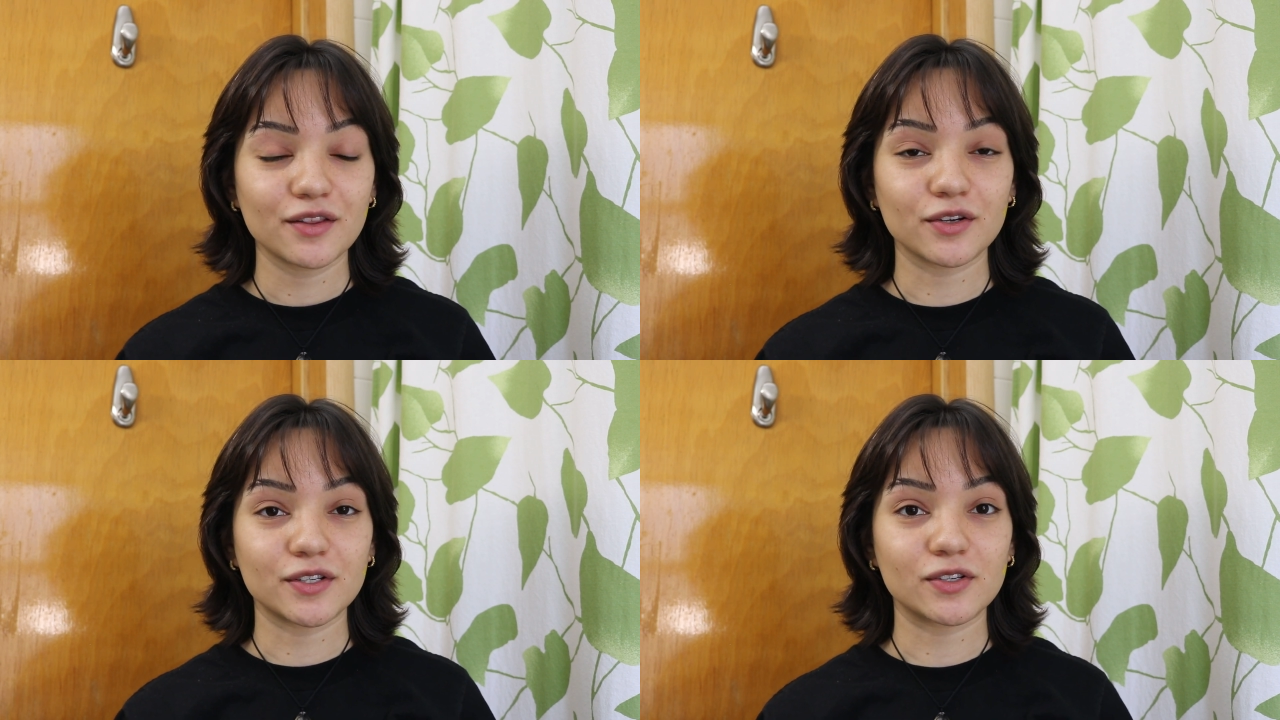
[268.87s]

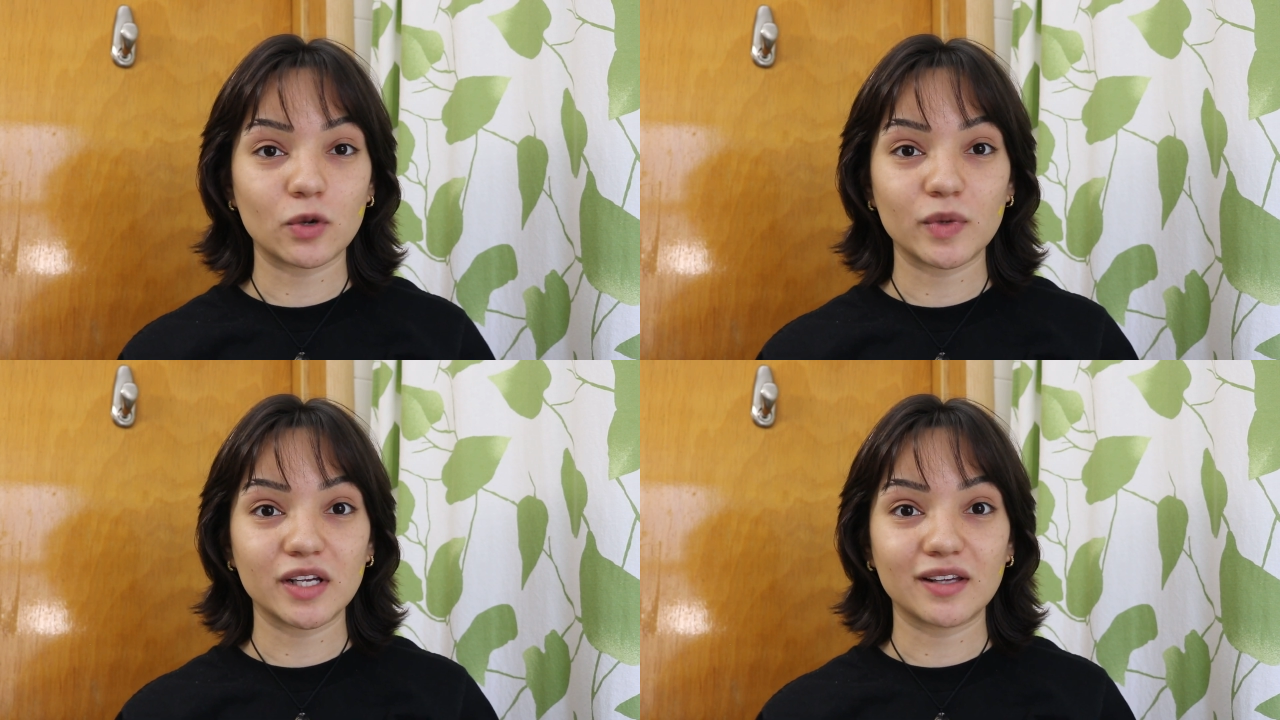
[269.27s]
there's
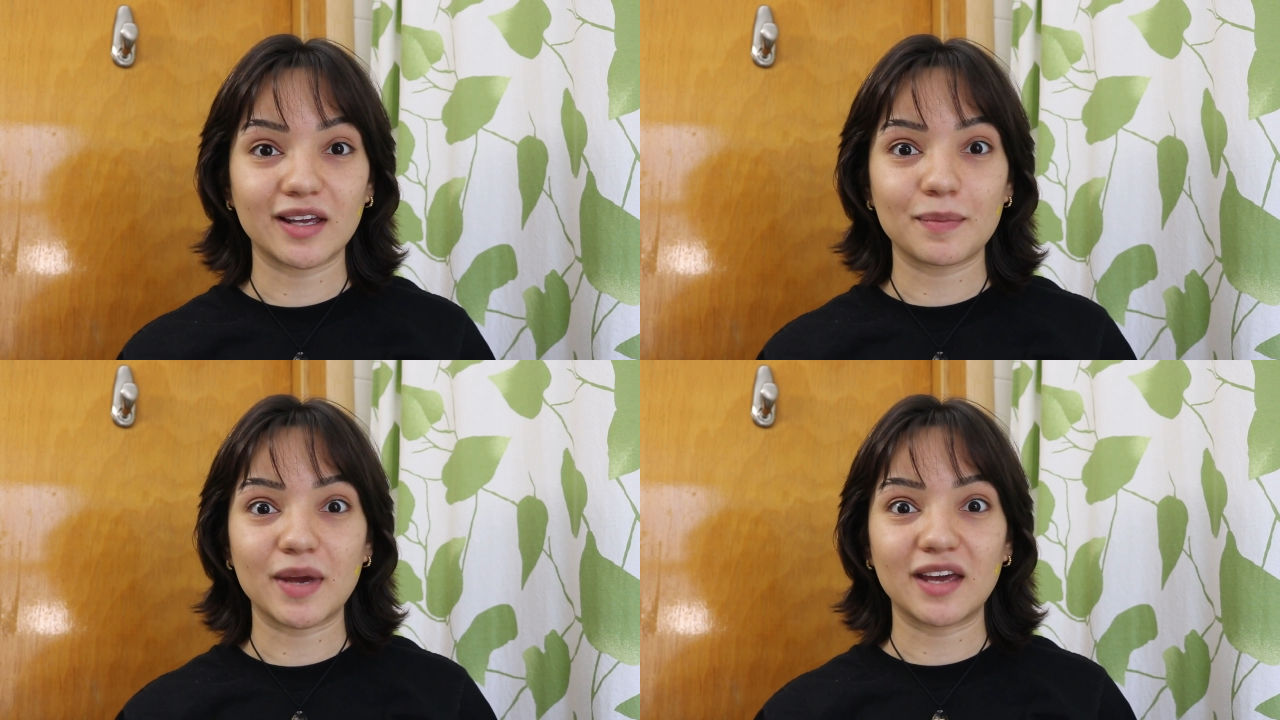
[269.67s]
so many
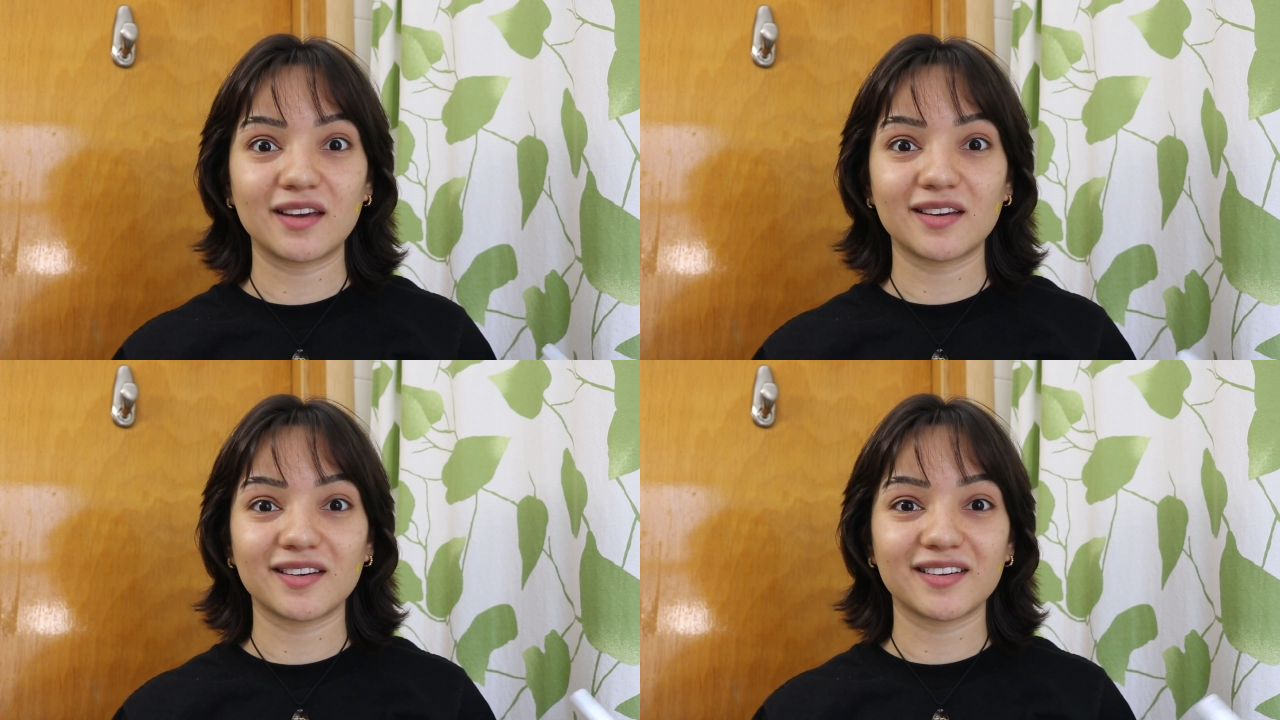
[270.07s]
like
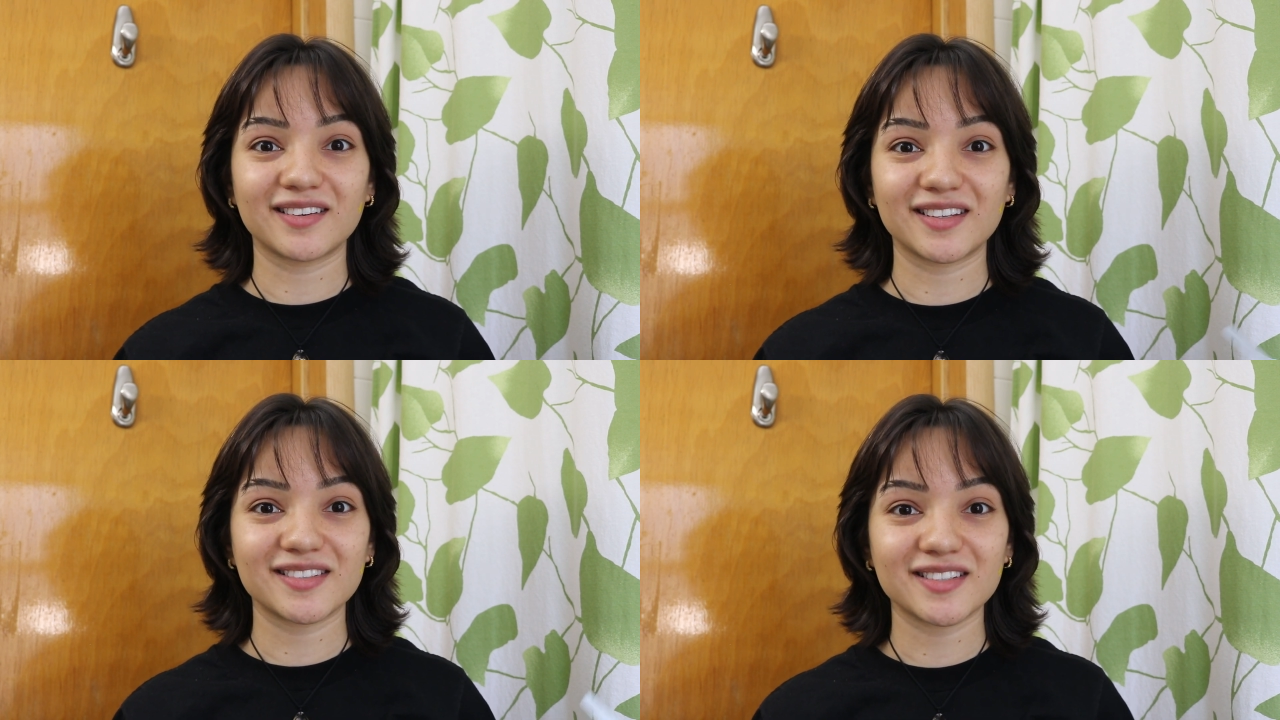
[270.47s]
bang
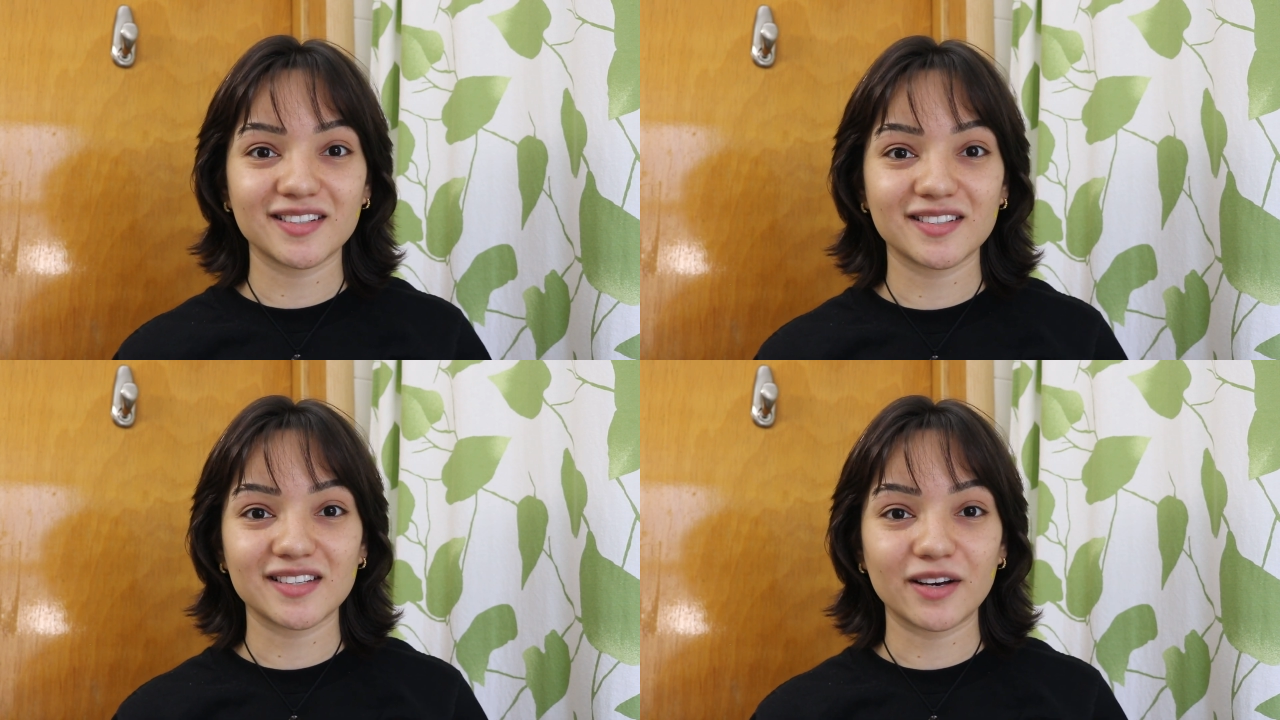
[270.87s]

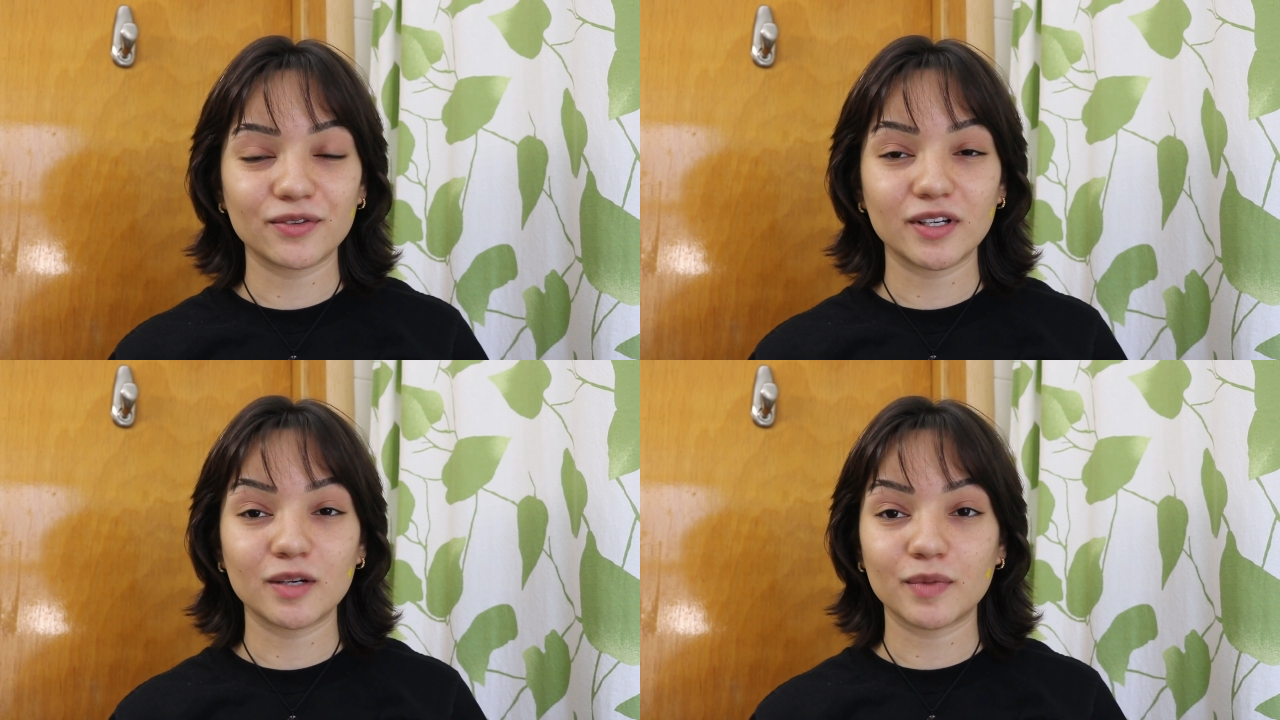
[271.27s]
incidents
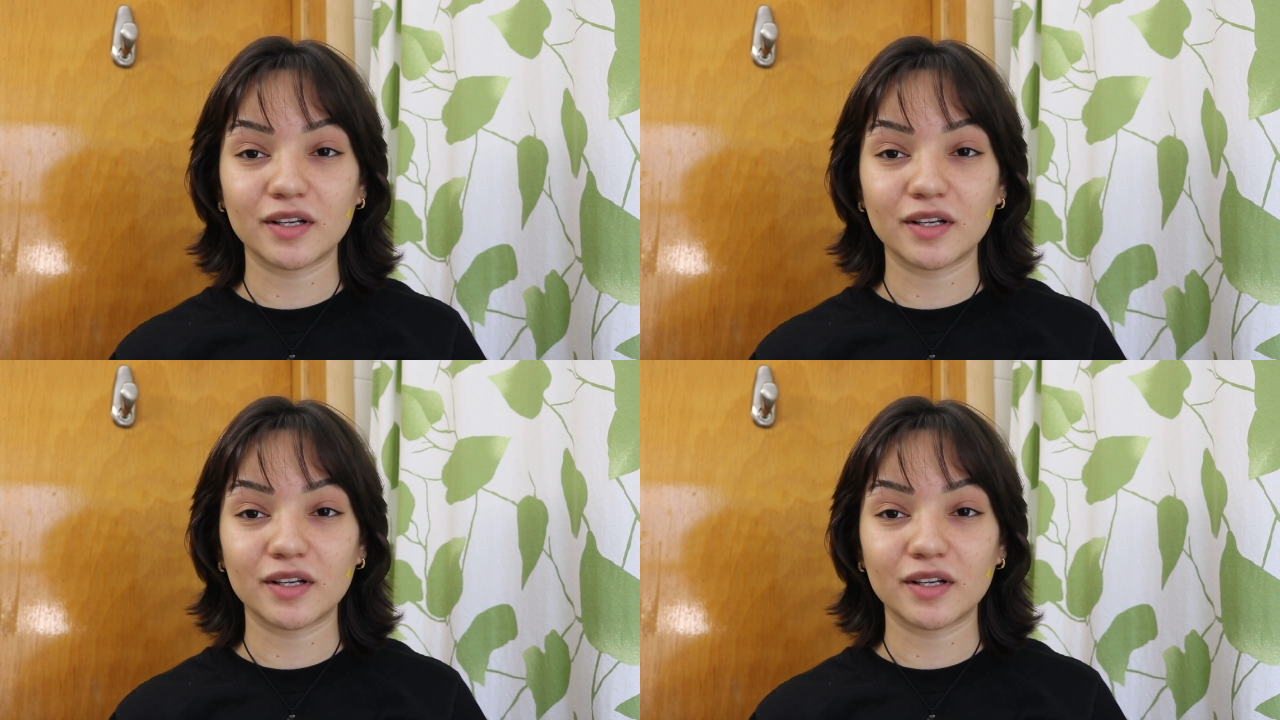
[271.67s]
out there,